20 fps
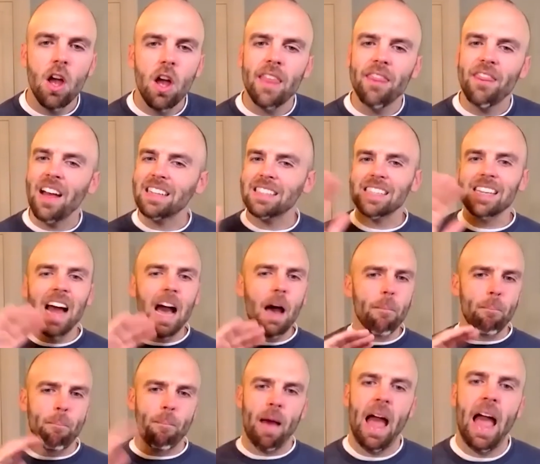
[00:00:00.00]
That's
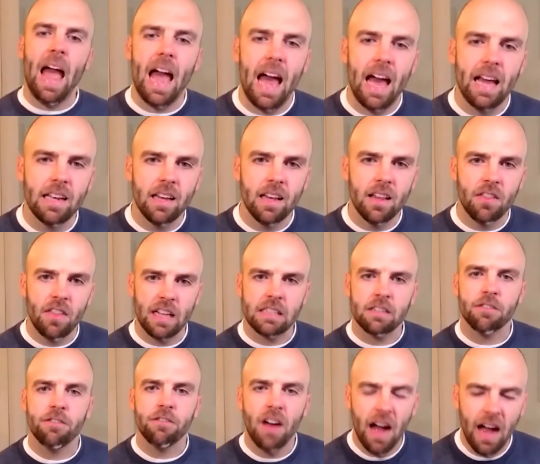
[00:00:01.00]
not bad. That's
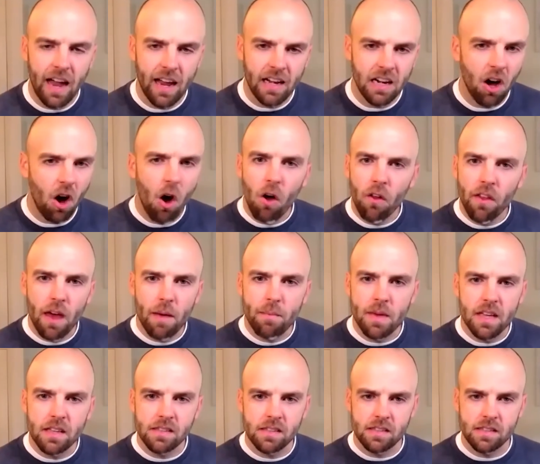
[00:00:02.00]
fine. All that
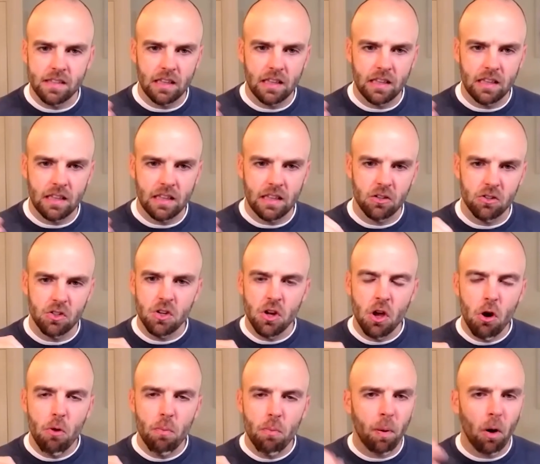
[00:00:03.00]
means is that there's
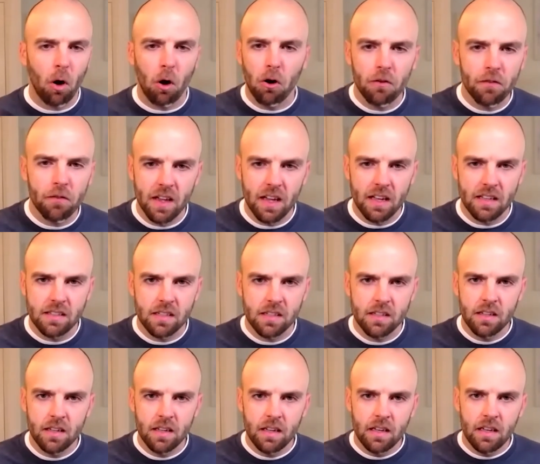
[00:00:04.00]
no perfect
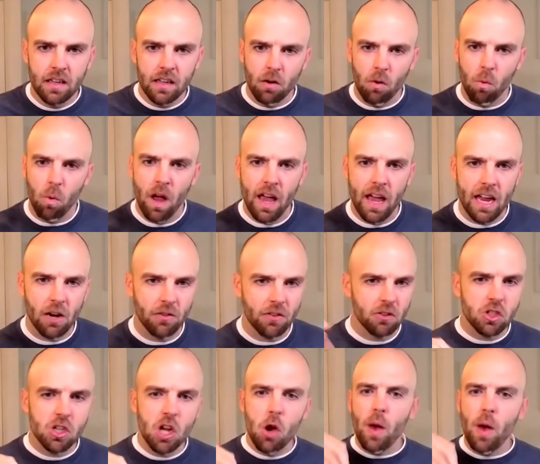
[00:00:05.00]
way or there's
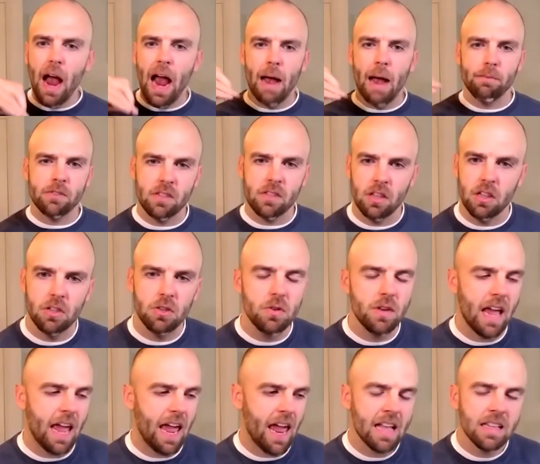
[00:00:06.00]
no absolute
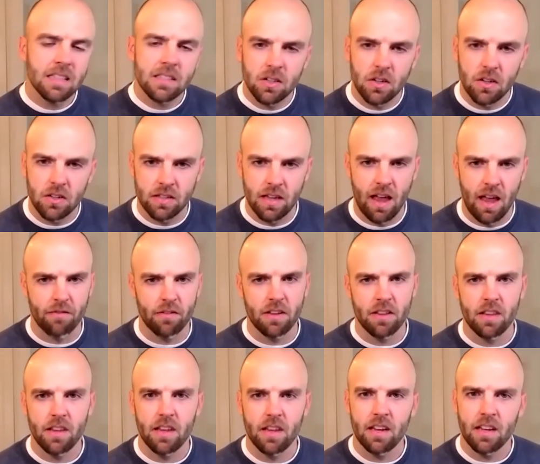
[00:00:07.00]
answer to
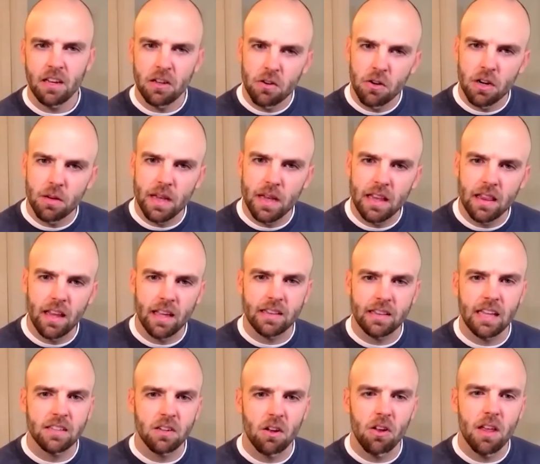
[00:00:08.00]
everything. You know what I mean? Like
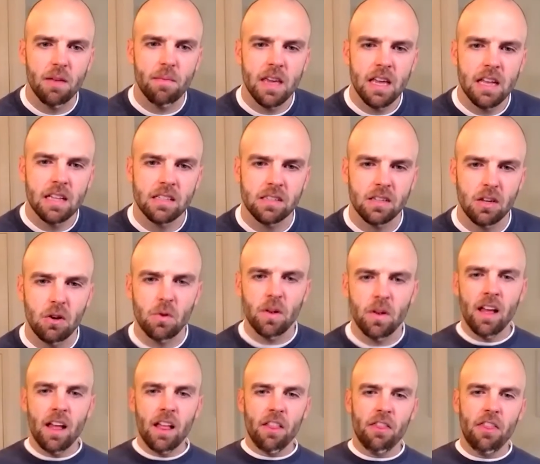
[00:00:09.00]
that's all it means. So
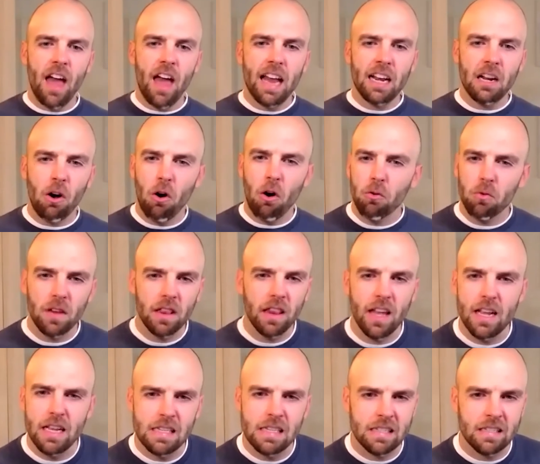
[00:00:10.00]
that all
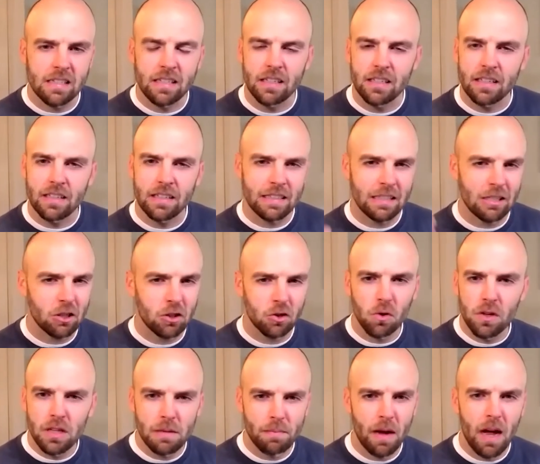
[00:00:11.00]
relates to destroy
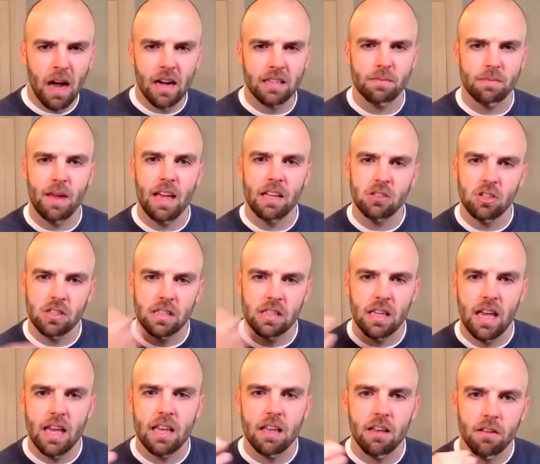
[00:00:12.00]
the box, man. Just like,